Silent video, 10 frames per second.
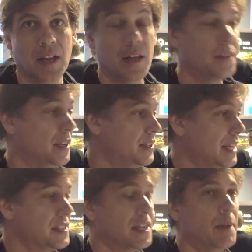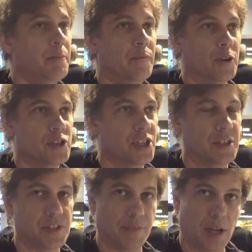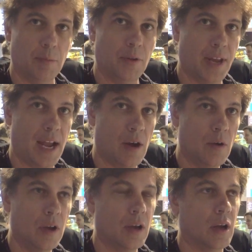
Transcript: The desktop version is available now,